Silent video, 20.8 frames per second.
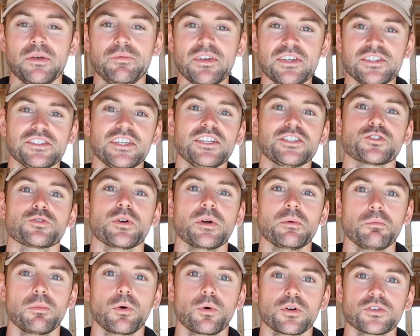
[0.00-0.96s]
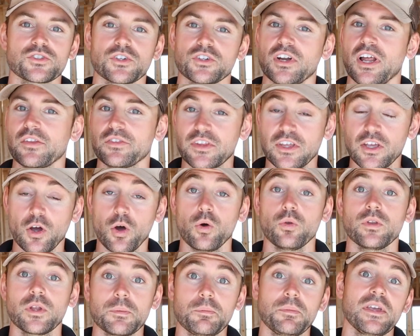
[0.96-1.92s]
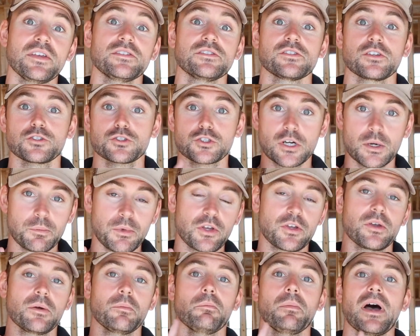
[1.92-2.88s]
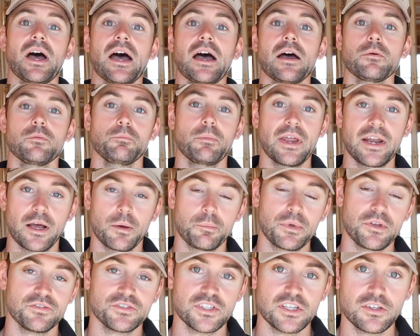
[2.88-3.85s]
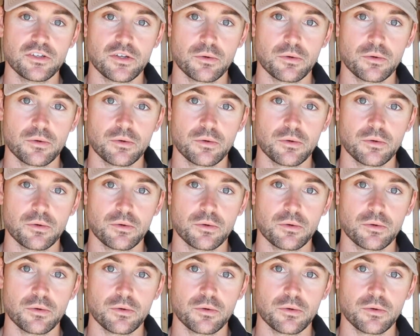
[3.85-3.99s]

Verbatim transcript: P V C trim boards are not the only pieces of trim you can buy made out of P V C.